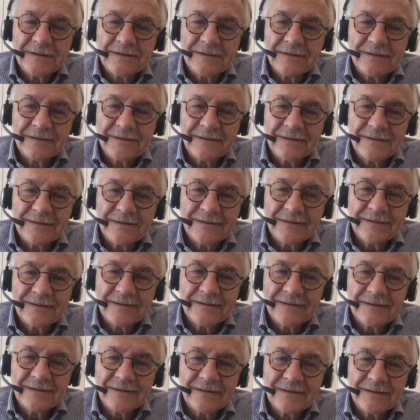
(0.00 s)

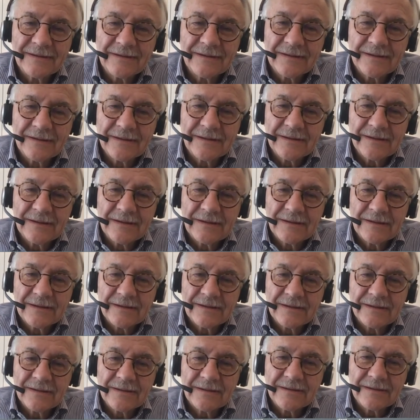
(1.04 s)

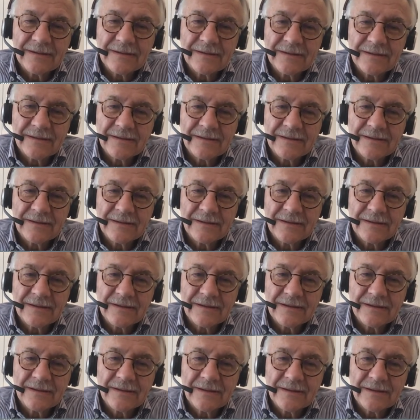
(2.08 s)

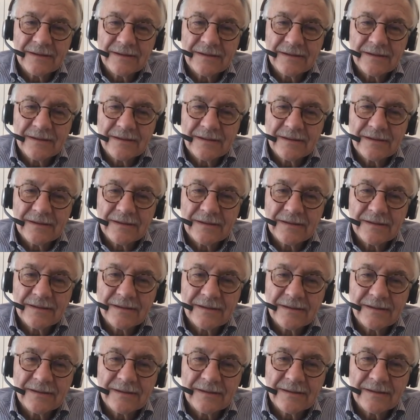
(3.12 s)

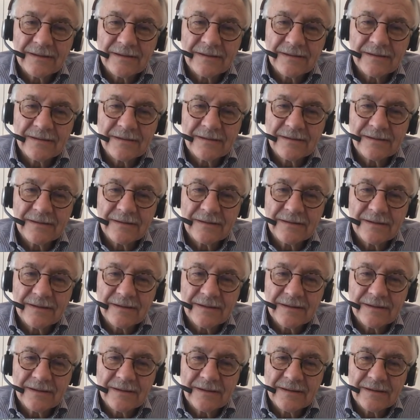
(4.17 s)

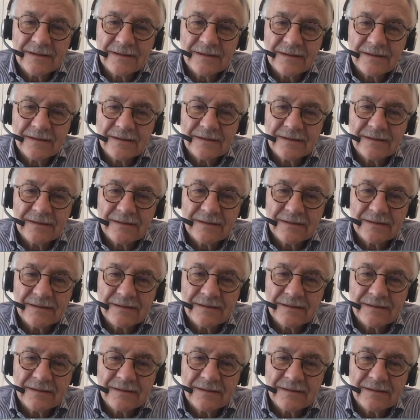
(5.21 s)
The person shown says nothing.